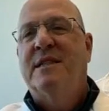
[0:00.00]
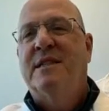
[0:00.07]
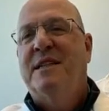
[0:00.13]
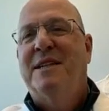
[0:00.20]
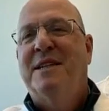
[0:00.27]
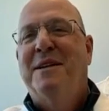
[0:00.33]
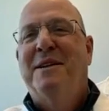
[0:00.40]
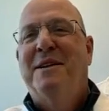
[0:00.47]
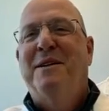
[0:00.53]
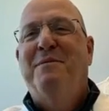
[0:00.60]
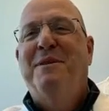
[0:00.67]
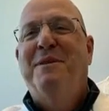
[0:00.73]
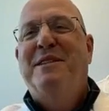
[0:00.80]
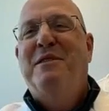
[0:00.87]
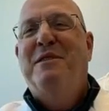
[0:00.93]
Yes. We
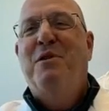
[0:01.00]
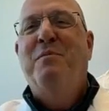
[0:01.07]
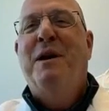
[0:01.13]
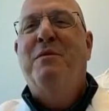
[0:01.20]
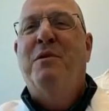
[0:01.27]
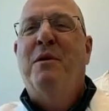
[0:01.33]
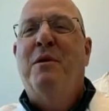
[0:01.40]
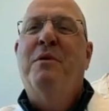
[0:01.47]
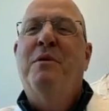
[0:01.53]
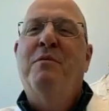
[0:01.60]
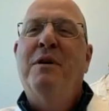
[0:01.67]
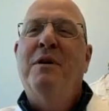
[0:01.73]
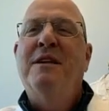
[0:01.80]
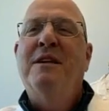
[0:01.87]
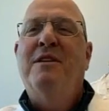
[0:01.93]
say robot, what we
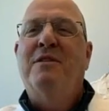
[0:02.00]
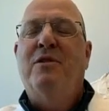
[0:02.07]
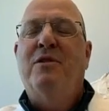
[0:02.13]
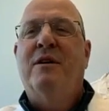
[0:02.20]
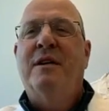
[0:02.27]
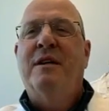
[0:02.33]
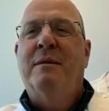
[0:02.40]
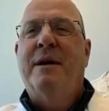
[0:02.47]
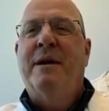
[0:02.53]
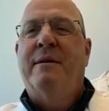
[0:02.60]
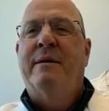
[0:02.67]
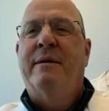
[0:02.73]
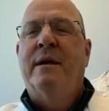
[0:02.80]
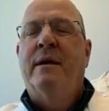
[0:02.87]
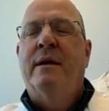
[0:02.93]
really are talking about
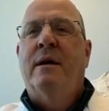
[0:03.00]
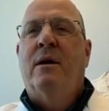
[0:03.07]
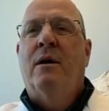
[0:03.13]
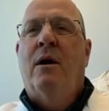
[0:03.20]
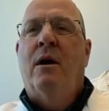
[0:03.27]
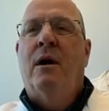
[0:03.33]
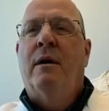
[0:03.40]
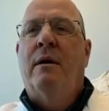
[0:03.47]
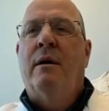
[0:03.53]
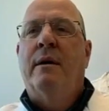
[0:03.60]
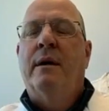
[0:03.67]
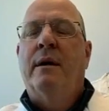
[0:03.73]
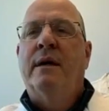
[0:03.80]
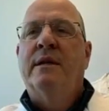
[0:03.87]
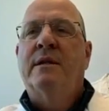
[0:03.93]
are
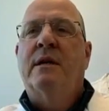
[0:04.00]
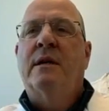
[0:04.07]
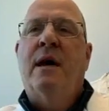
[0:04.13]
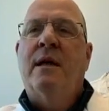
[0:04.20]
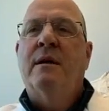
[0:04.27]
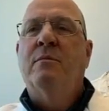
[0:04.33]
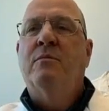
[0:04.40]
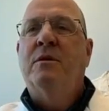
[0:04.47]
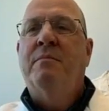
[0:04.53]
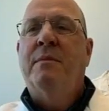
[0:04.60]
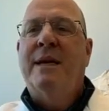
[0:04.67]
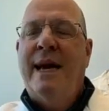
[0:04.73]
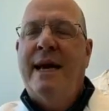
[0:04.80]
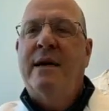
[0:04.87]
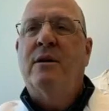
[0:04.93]
is a column with
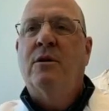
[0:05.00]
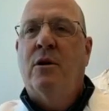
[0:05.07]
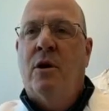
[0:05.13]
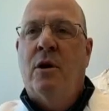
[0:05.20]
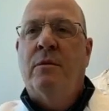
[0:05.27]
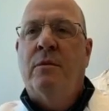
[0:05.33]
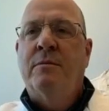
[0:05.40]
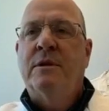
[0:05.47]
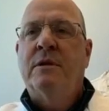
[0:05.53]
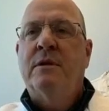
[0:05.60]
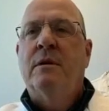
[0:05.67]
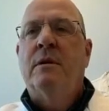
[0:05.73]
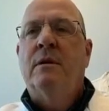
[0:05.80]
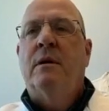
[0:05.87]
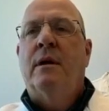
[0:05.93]
mechanical arms
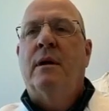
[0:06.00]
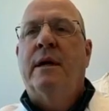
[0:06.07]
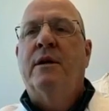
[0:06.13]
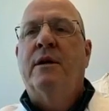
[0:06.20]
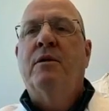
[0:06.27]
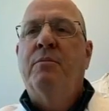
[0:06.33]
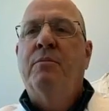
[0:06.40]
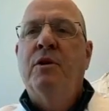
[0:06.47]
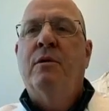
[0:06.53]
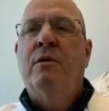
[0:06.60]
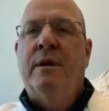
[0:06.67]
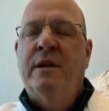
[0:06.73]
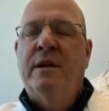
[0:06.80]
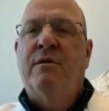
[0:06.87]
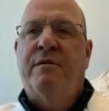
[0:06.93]
mm-hmm. and a computer
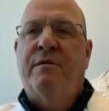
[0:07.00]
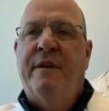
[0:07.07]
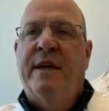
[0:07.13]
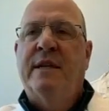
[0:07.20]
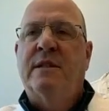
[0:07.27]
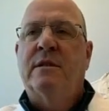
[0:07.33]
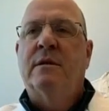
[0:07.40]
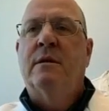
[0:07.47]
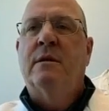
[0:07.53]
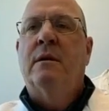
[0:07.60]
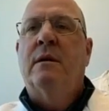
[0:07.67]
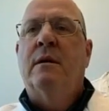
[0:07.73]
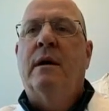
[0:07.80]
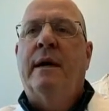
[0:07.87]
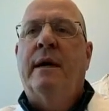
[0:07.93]
interface,
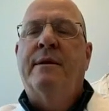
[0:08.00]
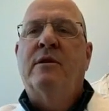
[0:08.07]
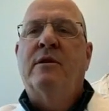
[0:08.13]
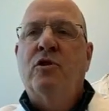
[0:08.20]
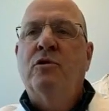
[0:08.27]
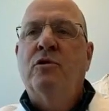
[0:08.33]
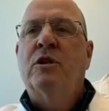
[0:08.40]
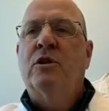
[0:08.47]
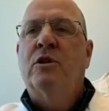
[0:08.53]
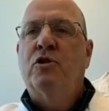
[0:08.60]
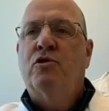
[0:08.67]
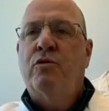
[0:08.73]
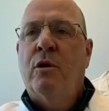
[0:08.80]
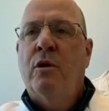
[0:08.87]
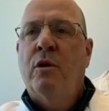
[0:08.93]
and the surgeon
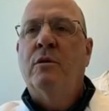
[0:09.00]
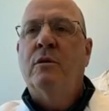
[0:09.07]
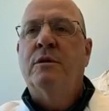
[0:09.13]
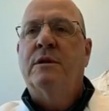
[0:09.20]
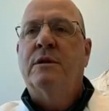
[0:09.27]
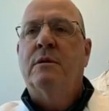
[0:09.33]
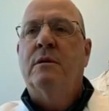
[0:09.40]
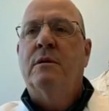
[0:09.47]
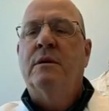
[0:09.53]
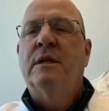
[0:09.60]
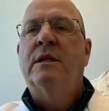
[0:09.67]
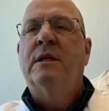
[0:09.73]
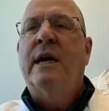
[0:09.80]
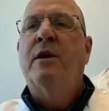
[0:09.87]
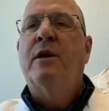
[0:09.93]
controls the
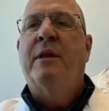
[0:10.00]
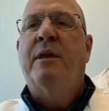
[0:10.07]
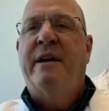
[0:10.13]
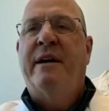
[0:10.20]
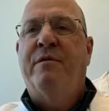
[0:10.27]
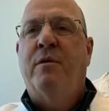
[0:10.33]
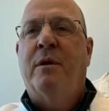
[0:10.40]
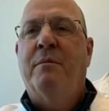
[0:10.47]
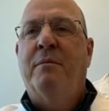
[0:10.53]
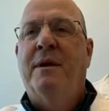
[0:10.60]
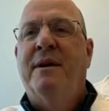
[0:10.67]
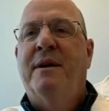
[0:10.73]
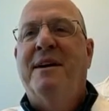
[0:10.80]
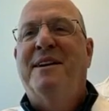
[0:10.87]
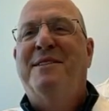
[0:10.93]
entire platform.
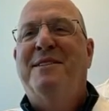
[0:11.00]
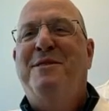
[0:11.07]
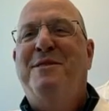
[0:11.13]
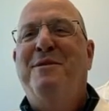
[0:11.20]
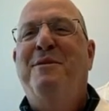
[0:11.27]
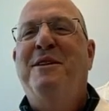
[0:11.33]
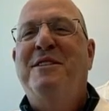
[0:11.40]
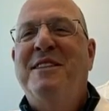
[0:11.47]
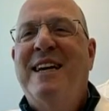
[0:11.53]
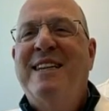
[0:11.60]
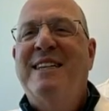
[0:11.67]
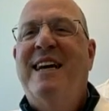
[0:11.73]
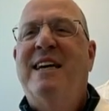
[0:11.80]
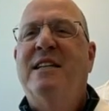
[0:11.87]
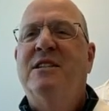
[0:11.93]
And so this
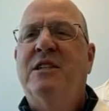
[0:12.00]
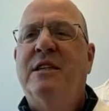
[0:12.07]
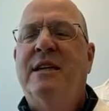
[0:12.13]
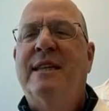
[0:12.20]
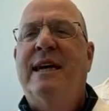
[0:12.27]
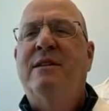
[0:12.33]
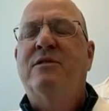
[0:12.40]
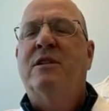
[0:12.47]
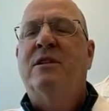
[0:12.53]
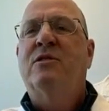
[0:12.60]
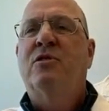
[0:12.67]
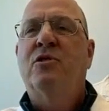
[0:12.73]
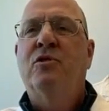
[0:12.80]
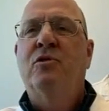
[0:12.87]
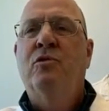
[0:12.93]
technology allows us
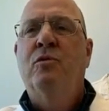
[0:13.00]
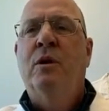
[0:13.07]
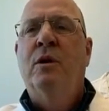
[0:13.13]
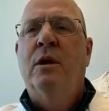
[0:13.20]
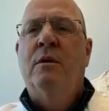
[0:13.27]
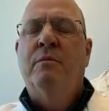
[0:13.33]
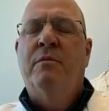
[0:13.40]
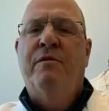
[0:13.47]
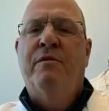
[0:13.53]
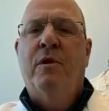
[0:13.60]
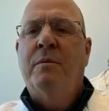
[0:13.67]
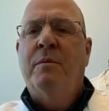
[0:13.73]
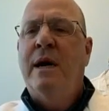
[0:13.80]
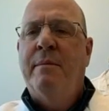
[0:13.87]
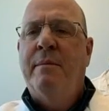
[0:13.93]
to perform
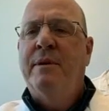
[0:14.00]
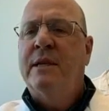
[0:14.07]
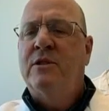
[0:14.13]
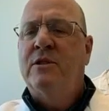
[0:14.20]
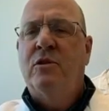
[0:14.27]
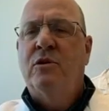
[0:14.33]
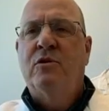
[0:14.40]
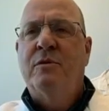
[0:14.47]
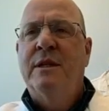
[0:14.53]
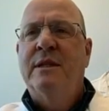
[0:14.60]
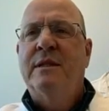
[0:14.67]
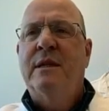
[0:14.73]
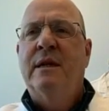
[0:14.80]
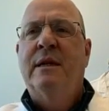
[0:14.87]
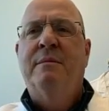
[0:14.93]
complex
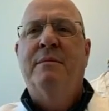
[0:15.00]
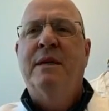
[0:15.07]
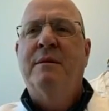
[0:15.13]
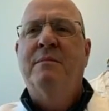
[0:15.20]
surgeries in a minimally